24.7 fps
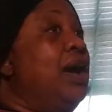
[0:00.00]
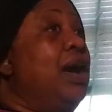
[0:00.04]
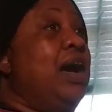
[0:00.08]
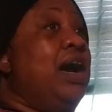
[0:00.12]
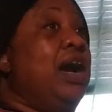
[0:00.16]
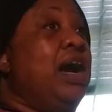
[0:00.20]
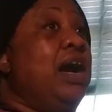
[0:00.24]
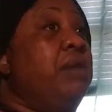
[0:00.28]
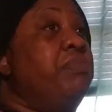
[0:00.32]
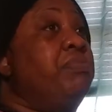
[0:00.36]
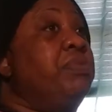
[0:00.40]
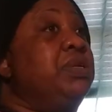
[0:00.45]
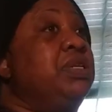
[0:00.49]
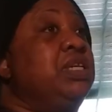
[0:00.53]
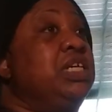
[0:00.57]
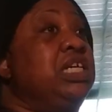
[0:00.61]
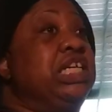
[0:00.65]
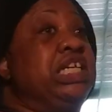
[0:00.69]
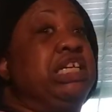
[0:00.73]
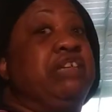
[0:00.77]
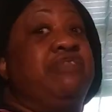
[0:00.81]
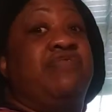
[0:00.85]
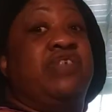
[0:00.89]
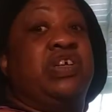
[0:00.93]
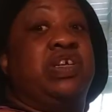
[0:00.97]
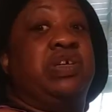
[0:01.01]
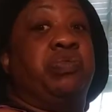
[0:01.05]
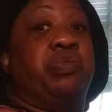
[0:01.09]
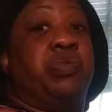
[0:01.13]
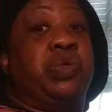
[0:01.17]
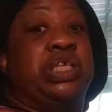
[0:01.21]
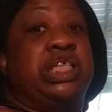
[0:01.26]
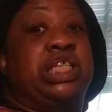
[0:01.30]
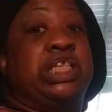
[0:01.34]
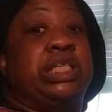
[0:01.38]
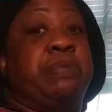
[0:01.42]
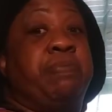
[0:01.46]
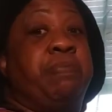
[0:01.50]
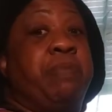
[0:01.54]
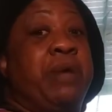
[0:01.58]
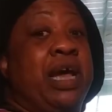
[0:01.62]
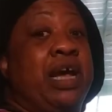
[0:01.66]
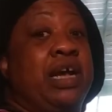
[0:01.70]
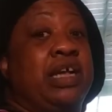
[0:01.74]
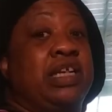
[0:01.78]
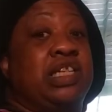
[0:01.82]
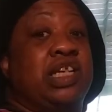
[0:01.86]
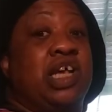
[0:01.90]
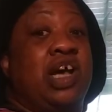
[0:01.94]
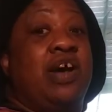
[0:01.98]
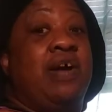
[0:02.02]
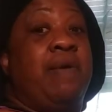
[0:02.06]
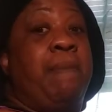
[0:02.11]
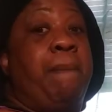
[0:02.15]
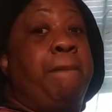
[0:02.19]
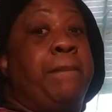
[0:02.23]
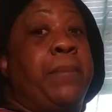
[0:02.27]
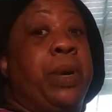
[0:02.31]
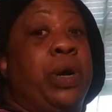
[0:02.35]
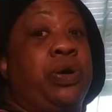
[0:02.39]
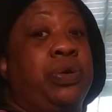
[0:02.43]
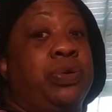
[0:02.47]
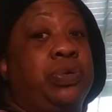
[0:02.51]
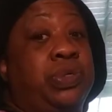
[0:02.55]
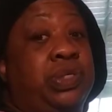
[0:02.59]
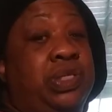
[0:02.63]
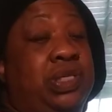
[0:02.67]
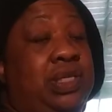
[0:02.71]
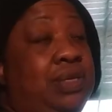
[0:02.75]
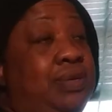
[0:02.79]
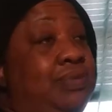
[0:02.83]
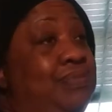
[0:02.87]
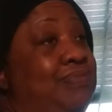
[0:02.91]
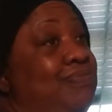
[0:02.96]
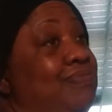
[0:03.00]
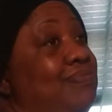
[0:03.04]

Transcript: I believe in respect of person.